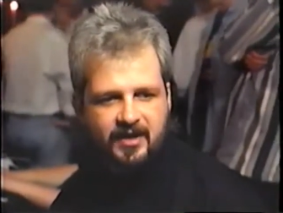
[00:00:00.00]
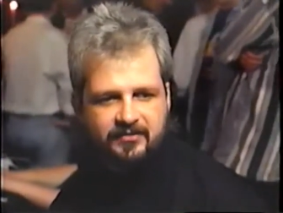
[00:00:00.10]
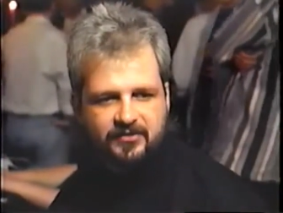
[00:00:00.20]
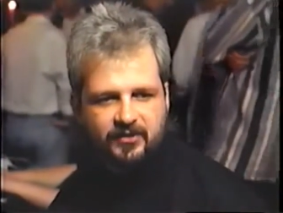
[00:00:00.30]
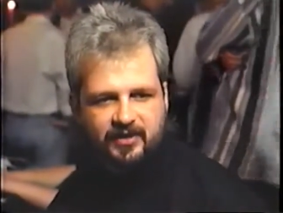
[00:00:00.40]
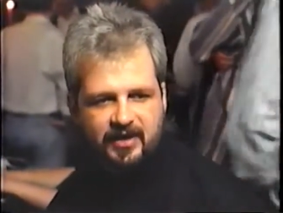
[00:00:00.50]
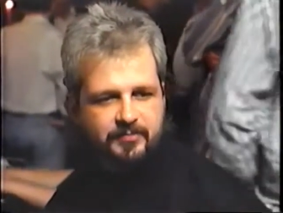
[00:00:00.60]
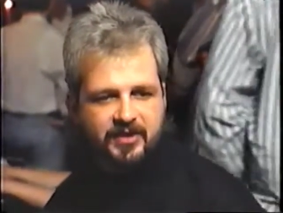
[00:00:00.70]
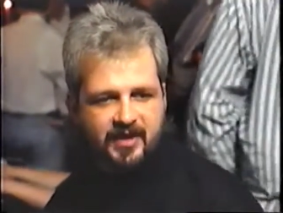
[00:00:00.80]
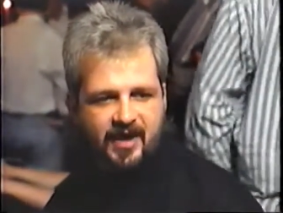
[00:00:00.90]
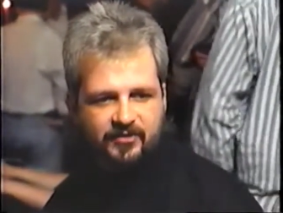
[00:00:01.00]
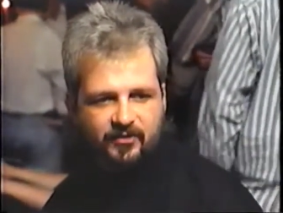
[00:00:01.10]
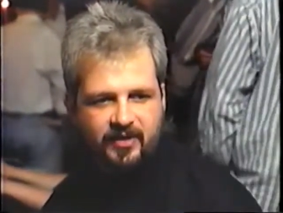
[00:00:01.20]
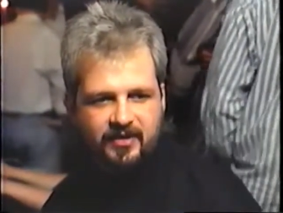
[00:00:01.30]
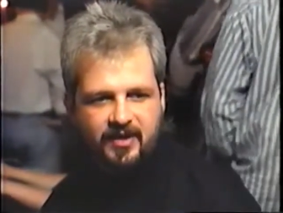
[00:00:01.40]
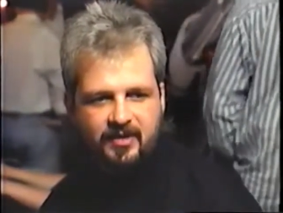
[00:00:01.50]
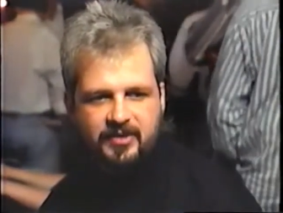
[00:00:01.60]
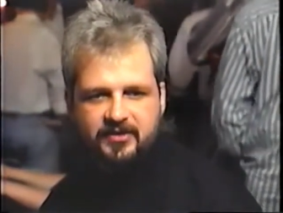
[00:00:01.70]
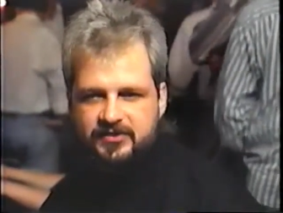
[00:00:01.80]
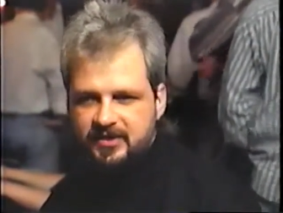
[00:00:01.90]
into an Olympic category
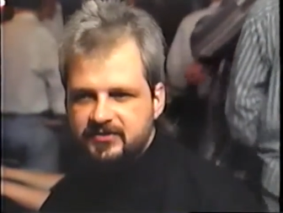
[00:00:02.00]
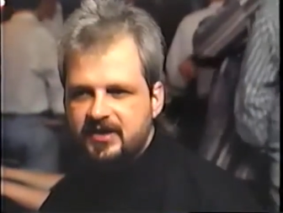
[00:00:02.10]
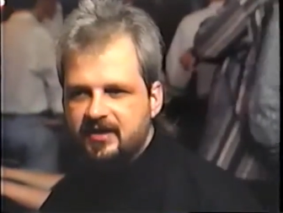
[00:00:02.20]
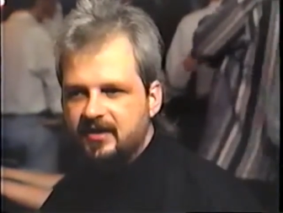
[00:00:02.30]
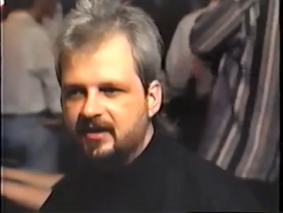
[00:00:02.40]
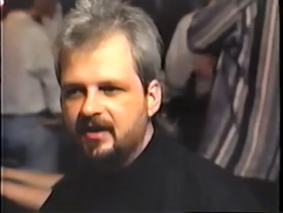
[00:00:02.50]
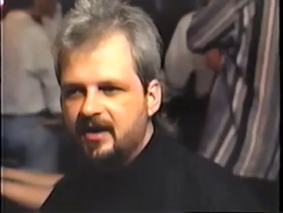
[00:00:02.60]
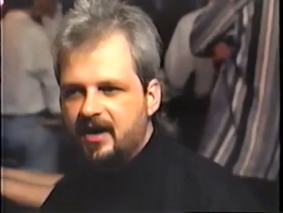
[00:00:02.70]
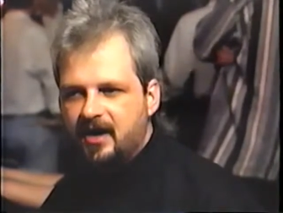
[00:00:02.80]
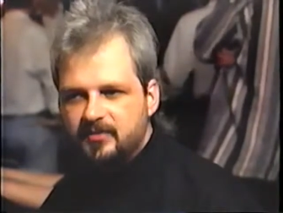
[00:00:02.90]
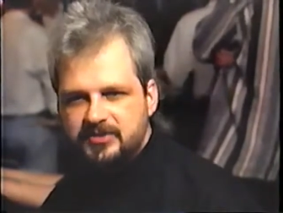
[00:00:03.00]
because it is taking um,